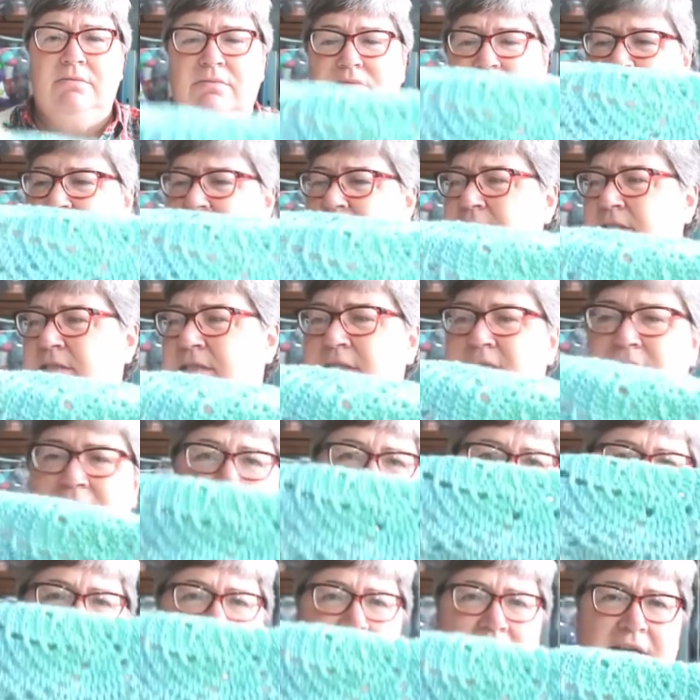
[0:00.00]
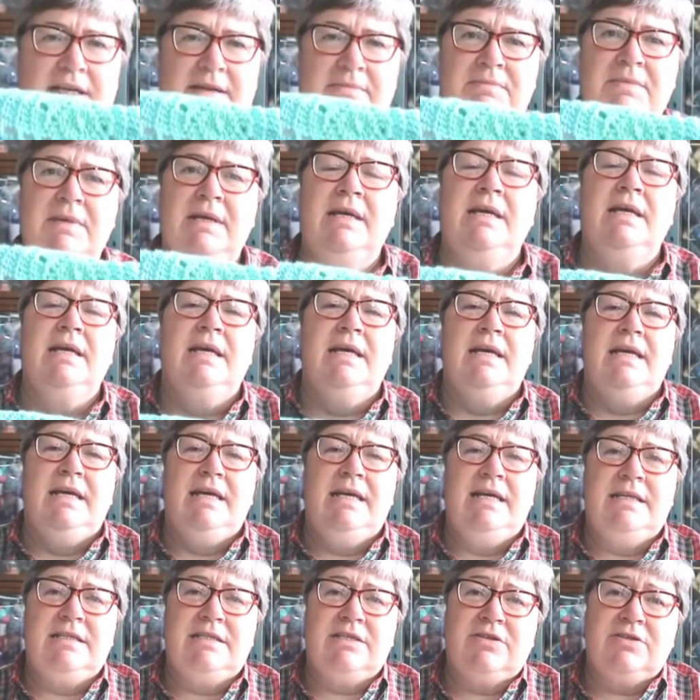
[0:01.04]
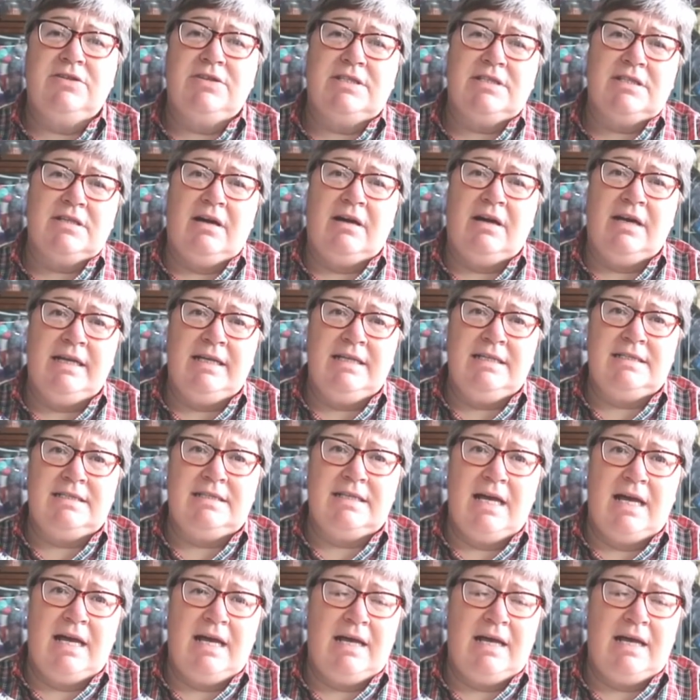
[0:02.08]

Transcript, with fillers: which this is roughly, is a good size.